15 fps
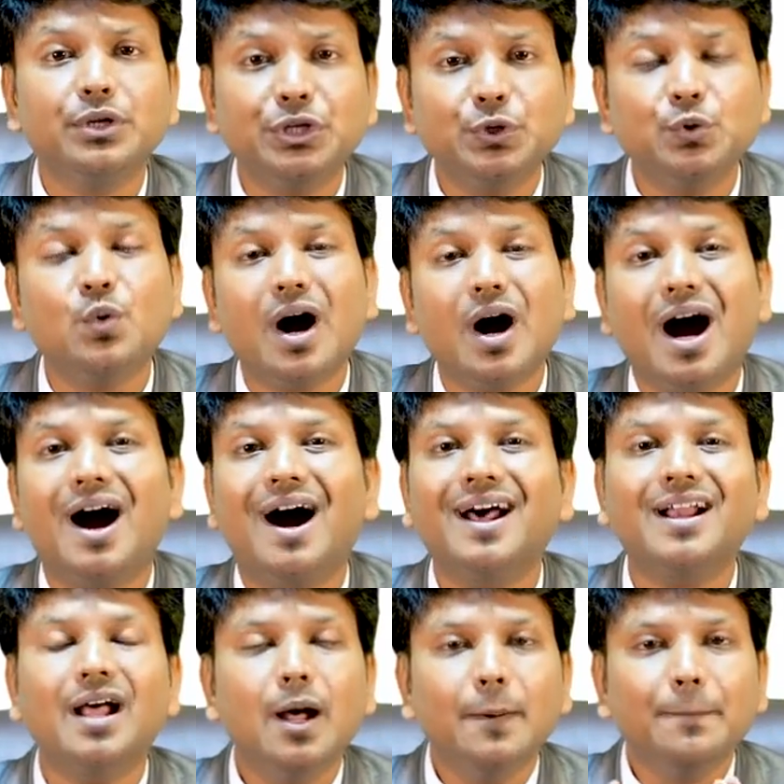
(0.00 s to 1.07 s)
You
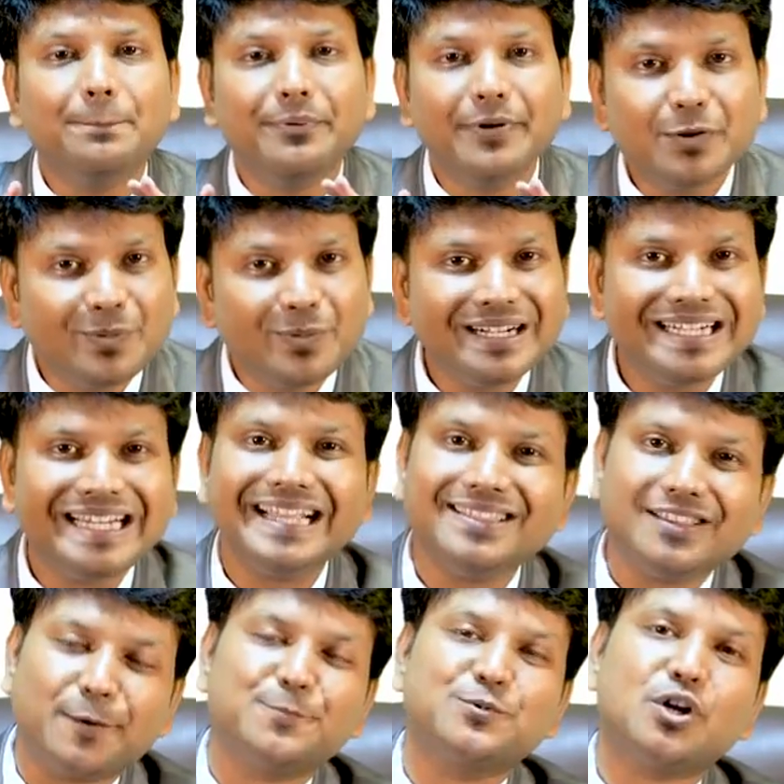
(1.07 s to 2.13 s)
are
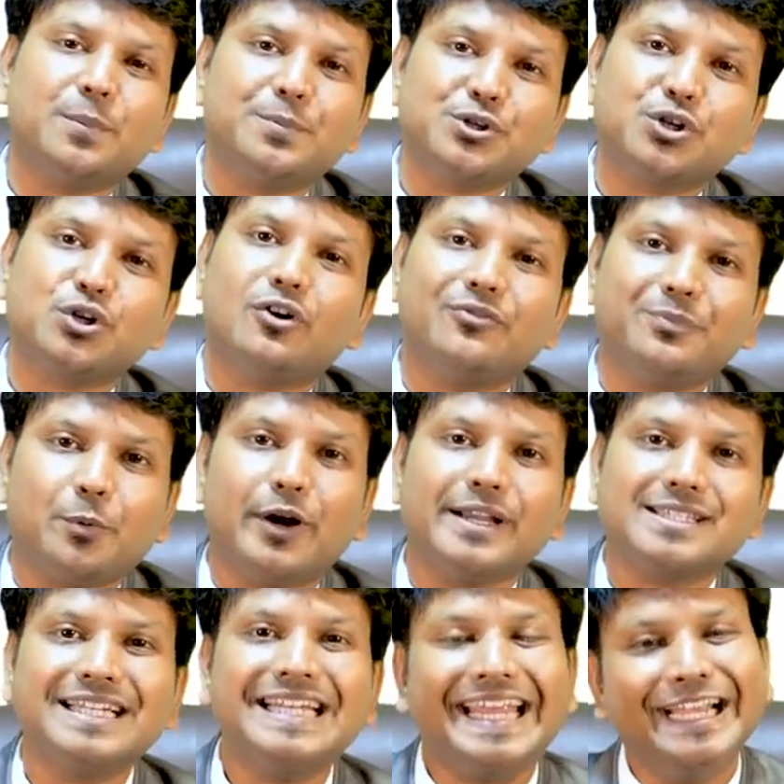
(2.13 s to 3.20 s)
preventing the absorption of
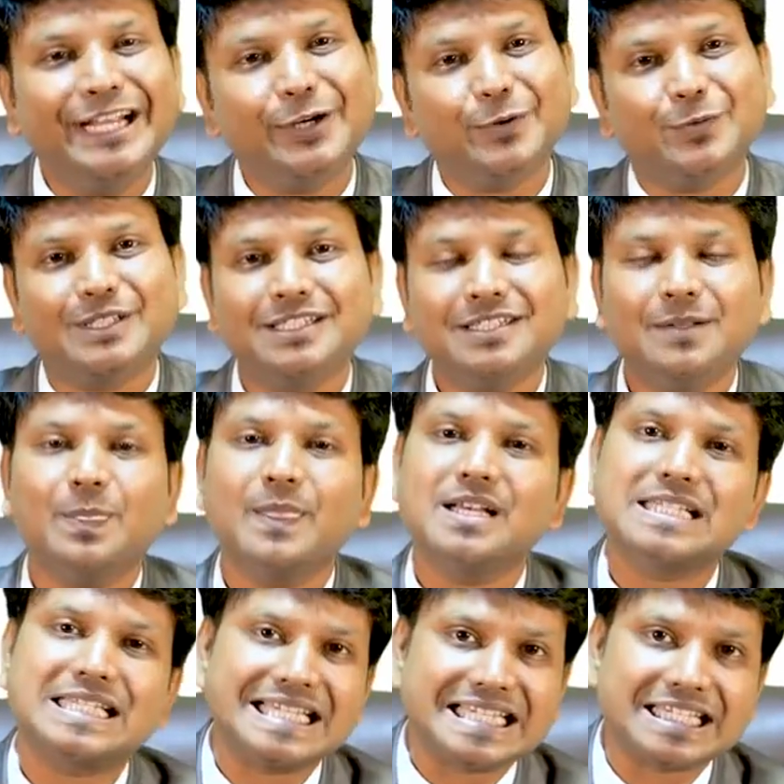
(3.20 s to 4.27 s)
poison into the
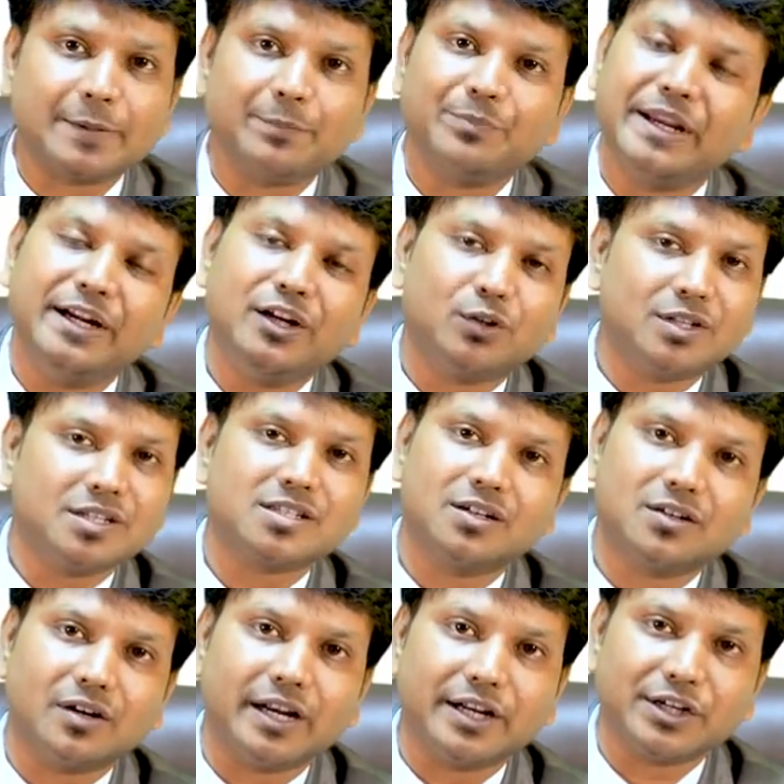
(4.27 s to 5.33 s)
system, into the
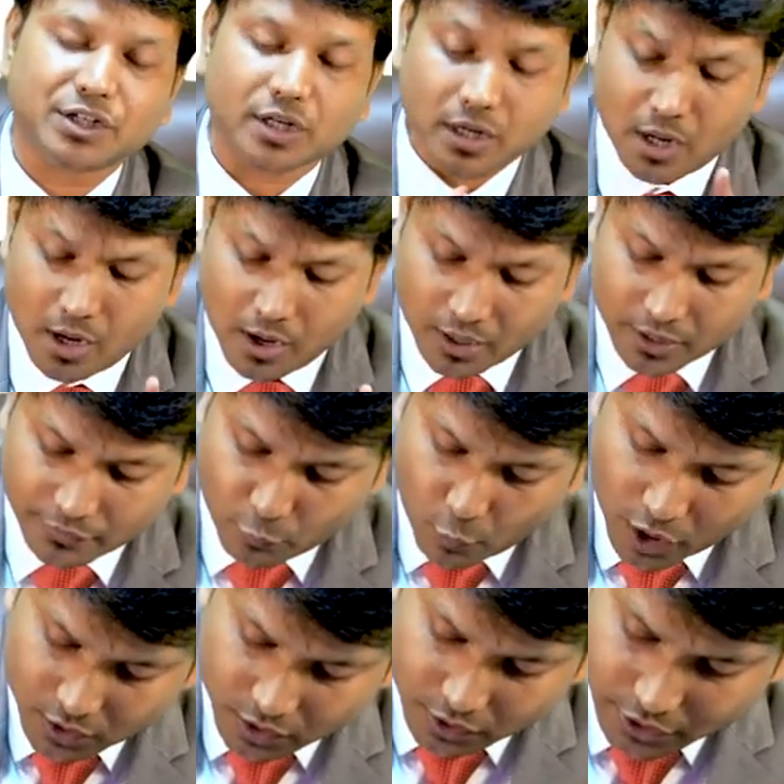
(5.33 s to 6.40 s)
circulation.
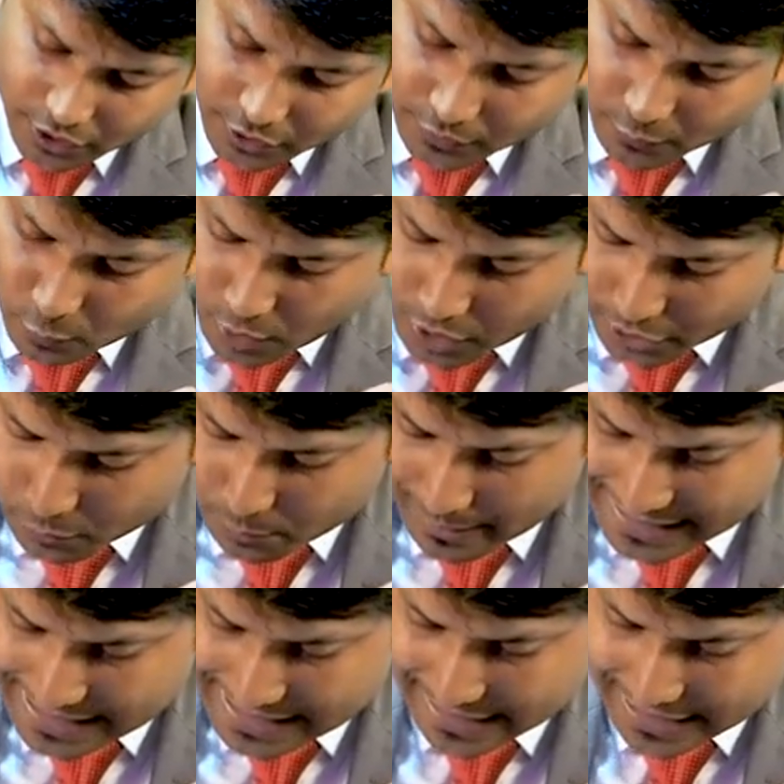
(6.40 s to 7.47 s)
What you
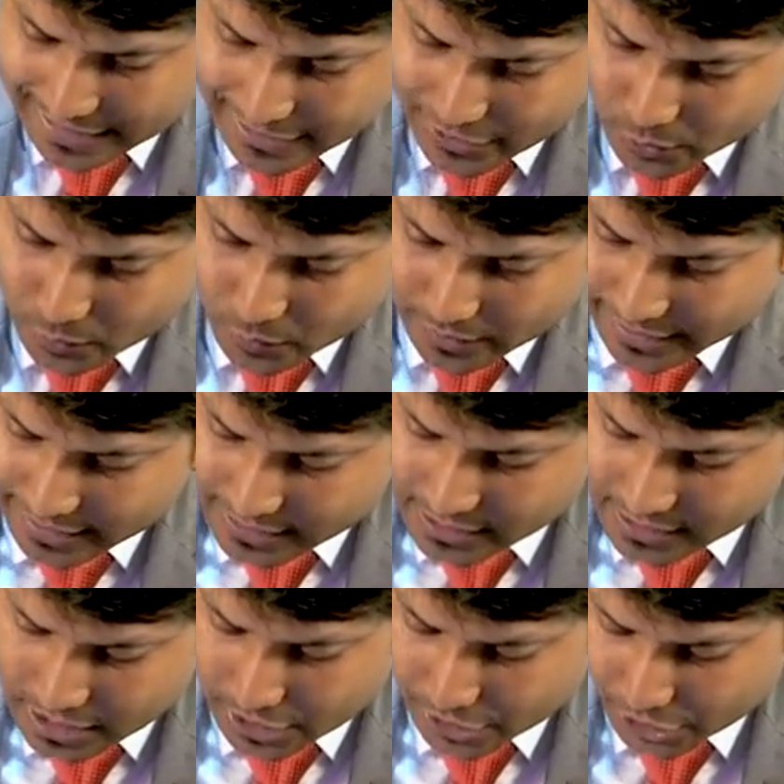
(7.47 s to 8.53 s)
basically do
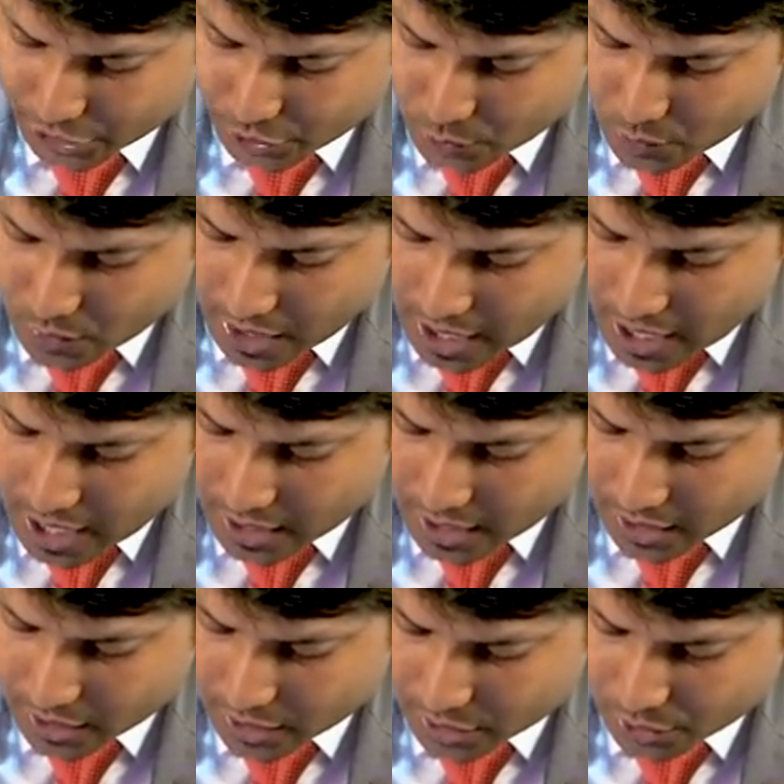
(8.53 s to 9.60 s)
is you
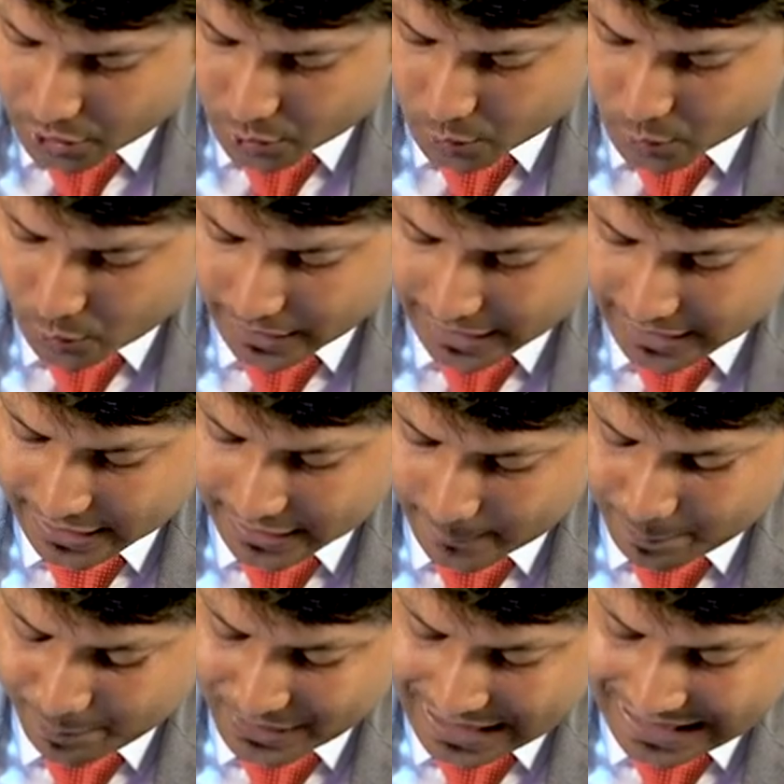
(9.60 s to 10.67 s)
are doing